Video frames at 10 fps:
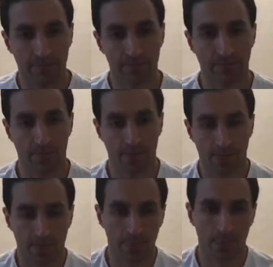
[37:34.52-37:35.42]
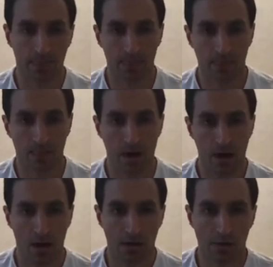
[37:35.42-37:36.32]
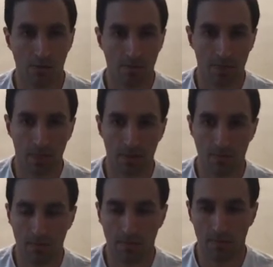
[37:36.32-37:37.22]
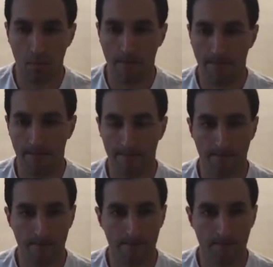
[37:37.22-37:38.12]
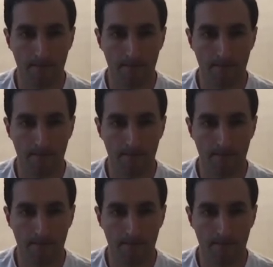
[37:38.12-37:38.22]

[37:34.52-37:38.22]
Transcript: Totally. And I think that kind of segues into our next